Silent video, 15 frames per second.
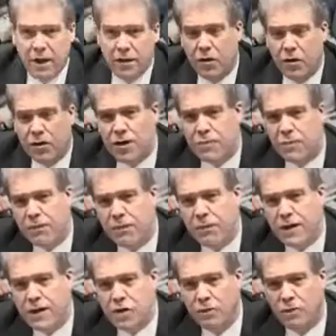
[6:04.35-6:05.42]
you know, these
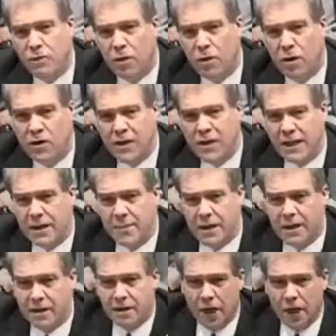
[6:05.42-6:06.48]
professional boards, like the
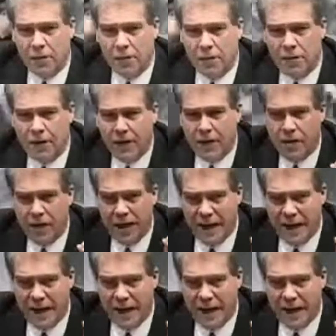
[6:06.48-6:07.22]
mental health professional,